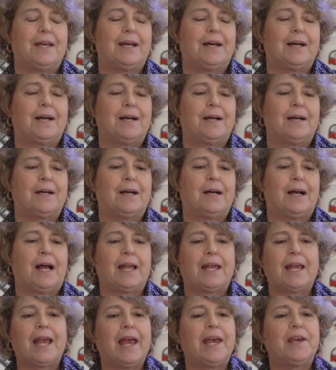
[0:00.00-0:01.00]
I
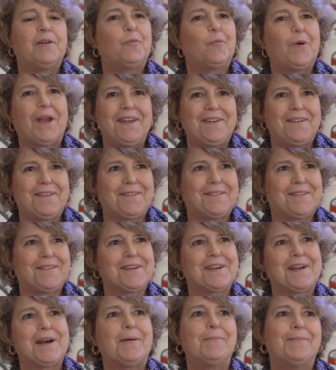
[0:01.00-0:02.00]
can't wait to
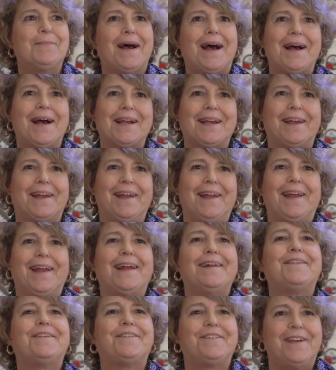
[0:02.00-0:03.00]
come back
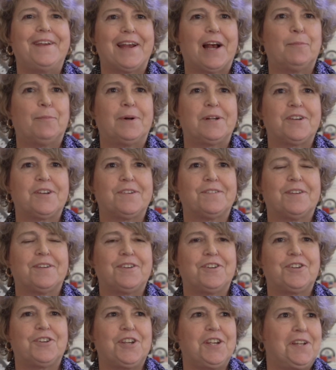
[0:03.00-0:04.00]
and see how much is
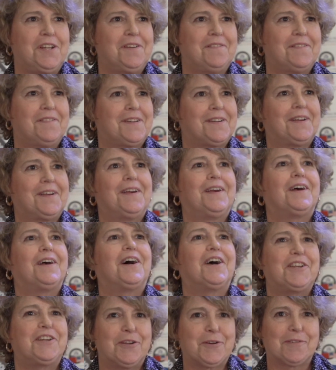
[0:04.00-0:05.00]
achieved
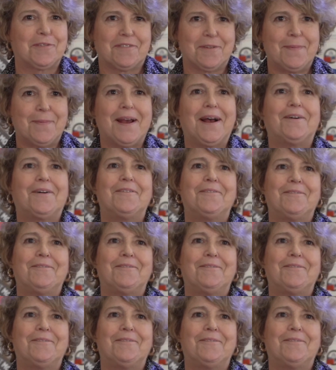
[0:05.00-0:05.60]
a year from now.